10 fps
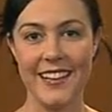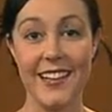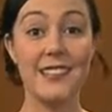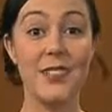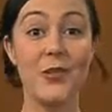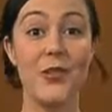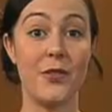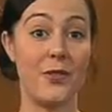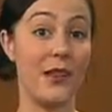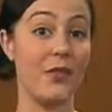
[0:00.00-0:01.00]
Let's look at
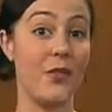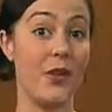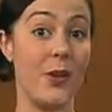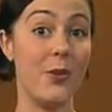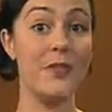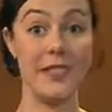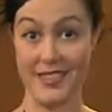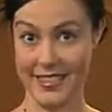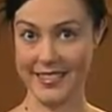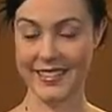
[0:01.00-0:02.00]
the phrasal verbs
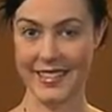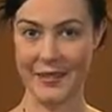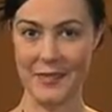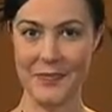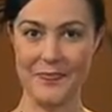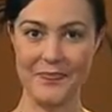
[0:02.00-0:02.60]
in this clip.